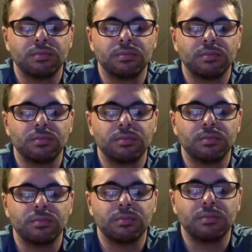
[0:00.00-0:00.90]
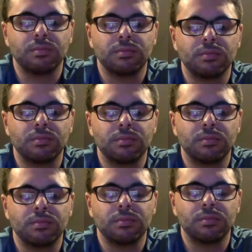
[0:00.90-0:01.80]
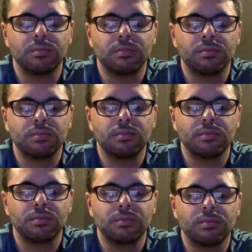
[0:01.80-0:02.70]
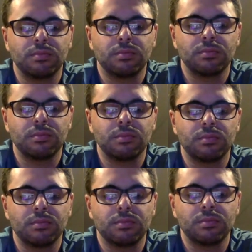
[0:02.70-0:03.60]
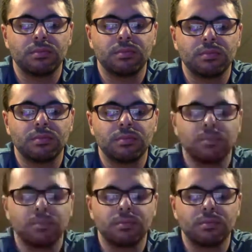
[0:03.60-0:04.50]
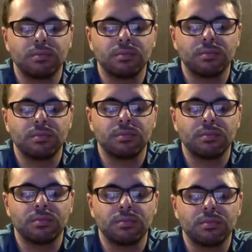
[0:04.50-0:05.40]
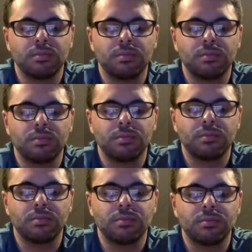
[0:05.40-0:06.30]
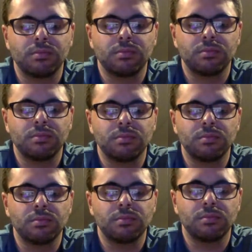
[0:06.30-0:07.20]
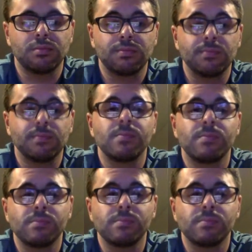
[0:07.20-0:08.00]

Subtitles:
This person isn't speaking.